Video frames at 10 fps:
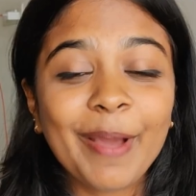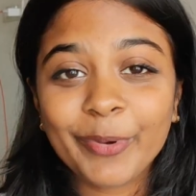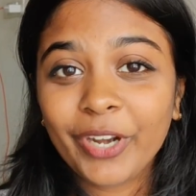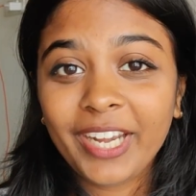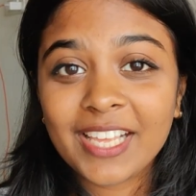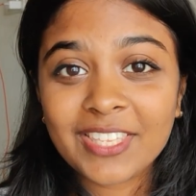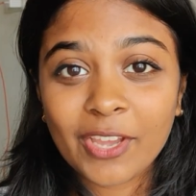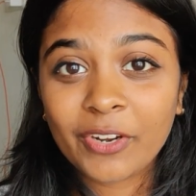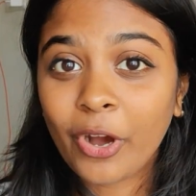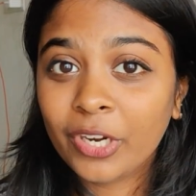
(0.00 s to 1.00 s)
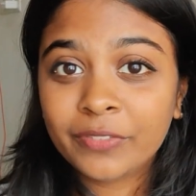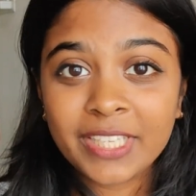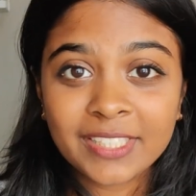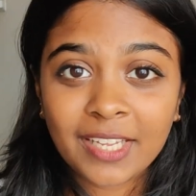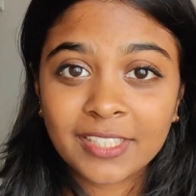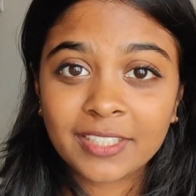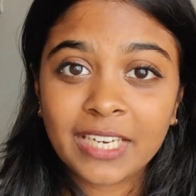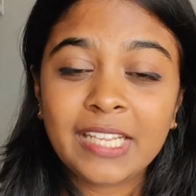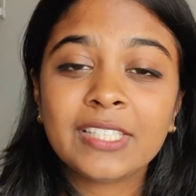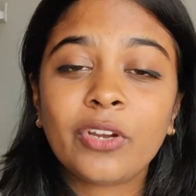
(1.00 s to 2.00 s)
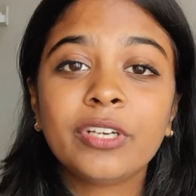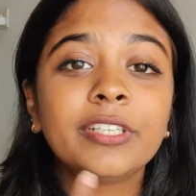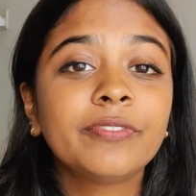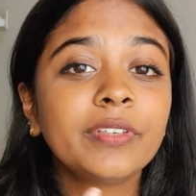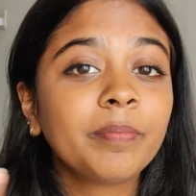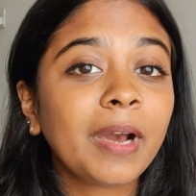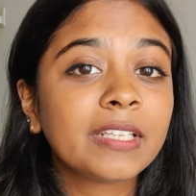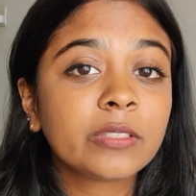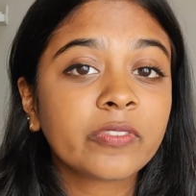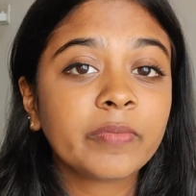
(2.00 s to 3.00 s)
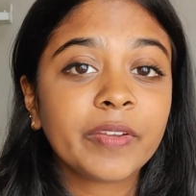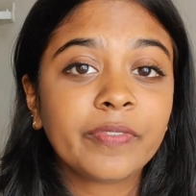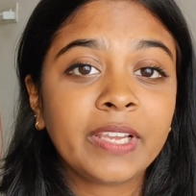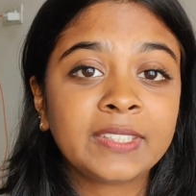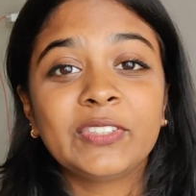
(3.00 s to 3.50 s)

I'm going to test out all of these sunscreens on different parts of my face